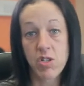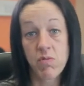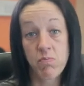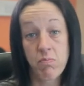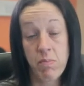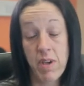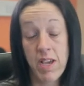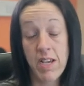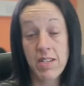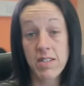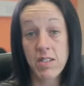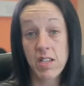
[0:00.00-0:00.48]

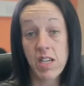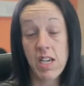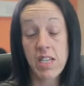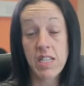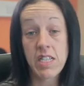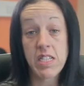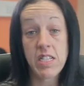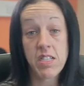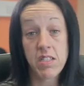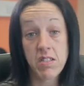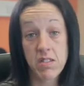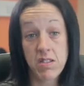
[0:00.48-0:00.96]
basically I
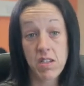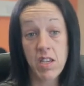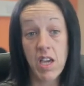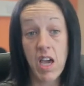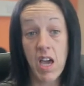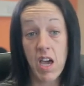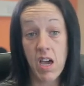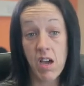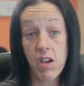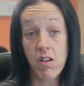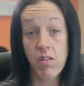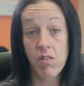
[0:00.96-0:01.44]
needed to get
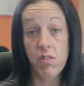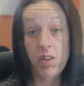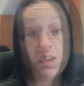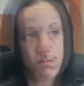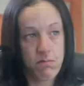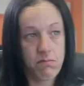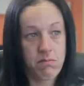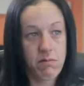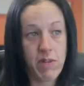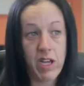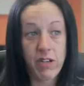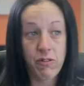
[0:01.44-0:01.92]
out.
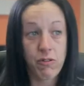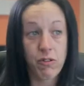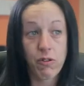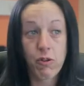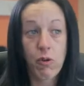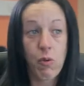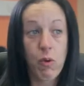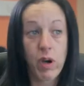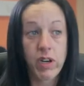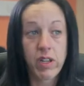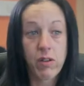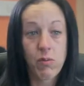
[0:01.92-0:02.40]
I don't
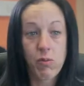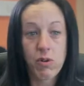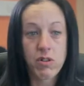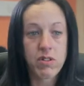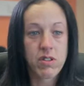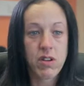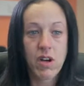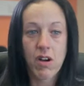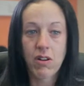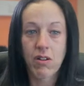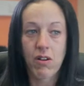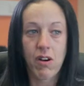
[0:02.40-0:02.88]
know what it was
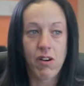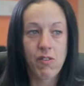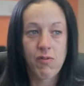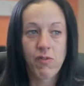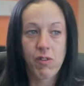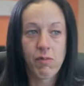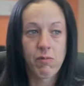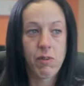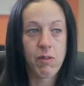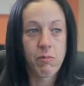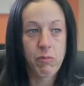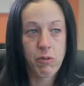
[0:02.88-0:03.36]
that I got
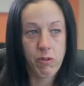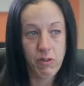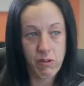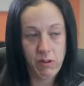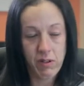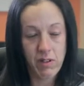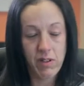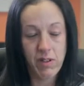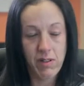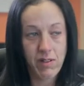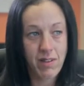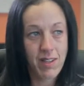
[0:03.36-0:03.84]
from it, but
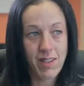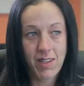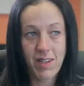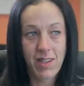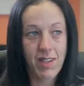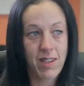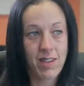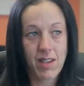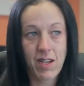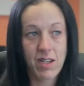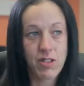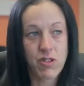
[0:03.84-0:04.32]

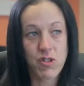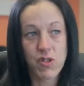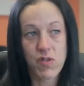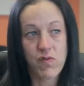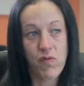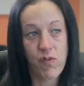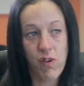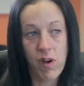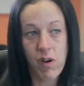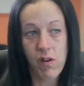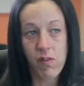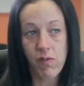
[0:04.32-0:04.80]
I just
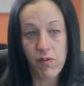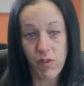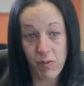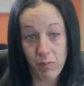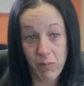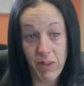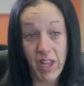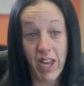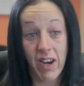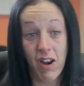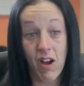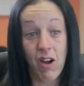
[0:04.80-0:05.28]
thought
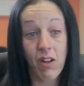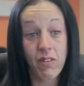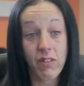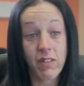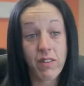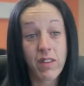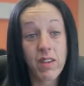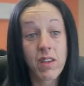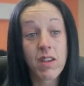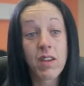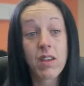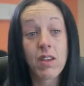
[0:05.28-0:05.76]
from then
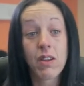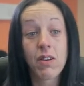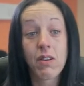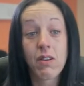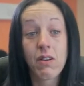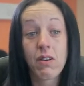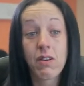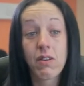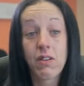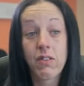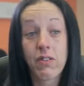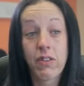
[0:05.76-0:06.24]
on, you
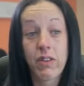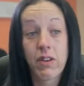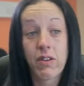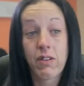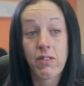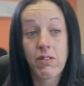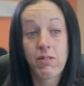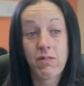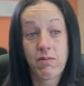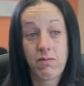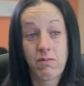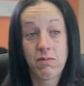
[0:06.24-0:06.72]
know,
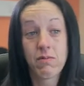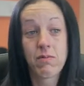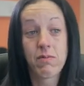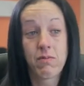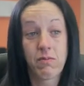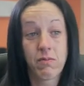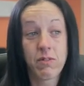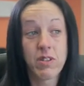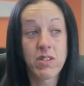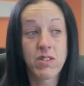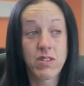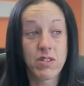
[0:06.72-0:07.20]
that
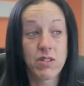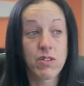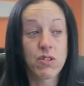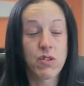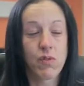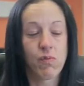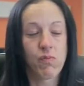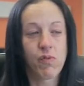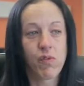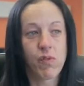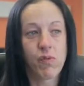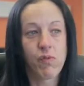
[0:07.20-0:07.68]
this is
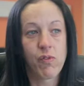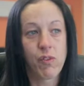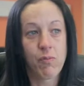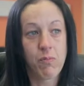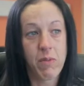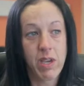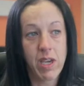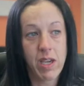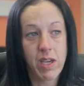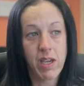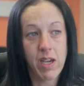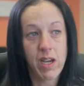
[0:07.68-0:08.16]
something for
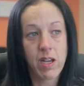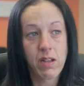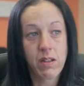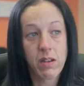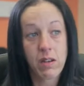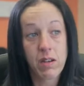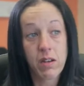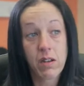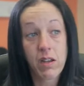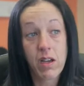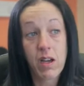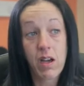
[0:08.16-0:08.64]
me,
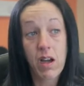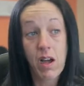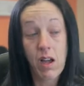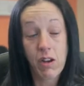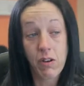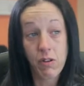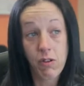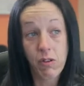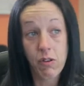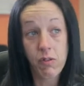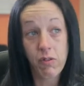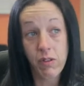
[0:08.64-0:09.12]
and I
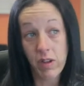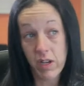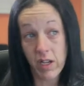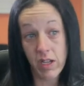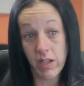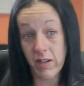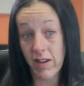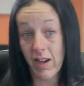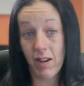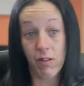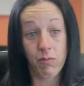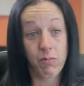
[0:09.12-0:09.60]
knew that
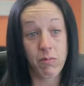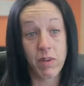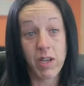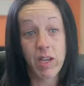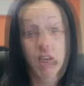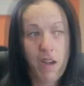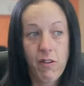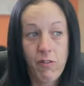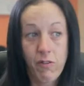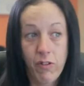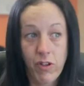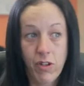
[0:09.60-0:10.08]
it helped me.
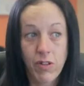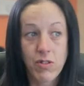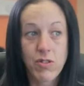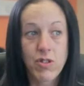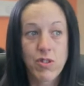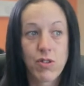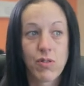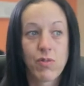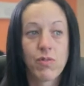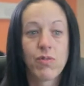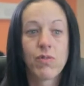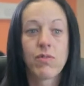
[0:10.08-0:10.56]
I feel
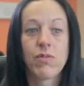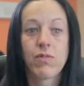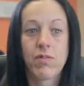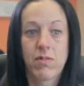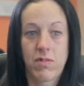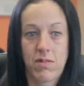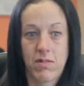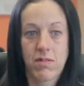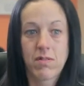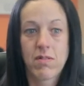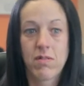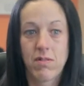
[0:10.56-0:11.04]

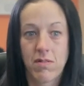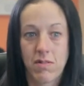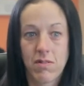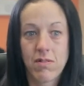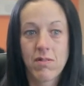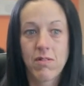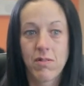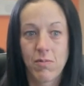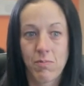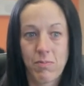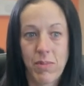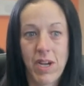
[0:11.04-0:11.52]
tons
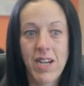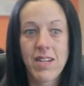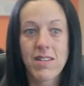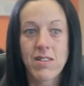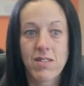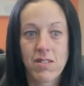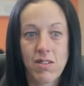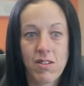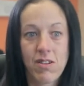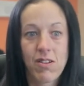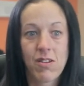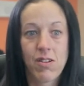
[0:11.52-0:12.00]

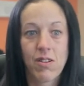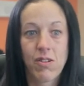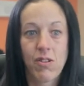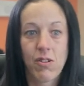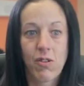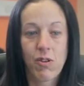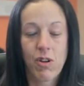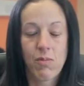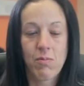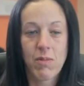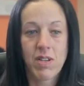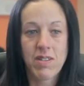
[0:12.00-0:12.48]
better, you
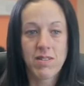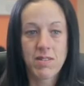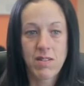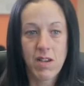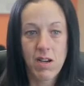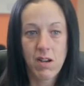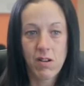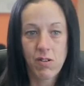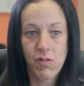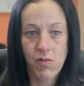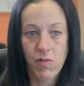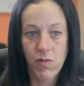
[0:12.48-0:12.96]
know, in
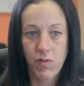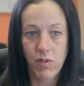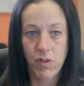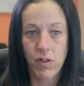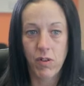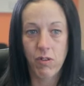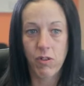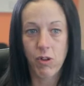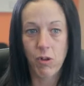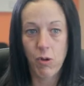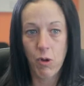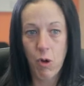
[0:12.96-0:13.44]

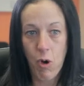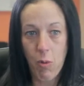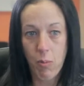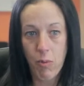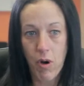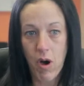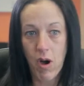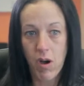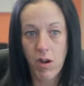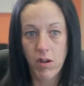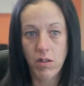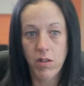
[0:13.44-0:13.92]
myself. At the low
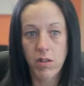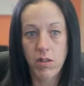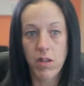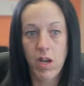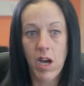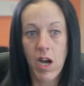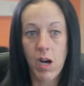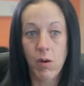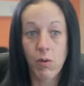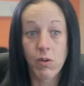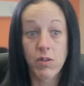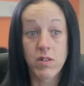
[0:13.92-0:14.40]
point
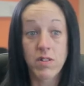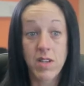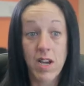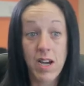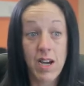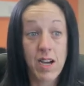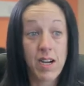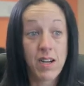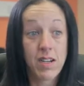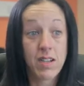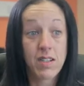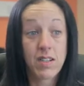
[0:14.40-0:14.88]
that I was
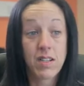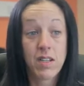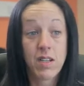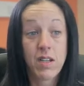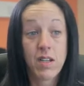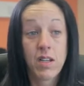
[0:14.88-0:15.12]
at,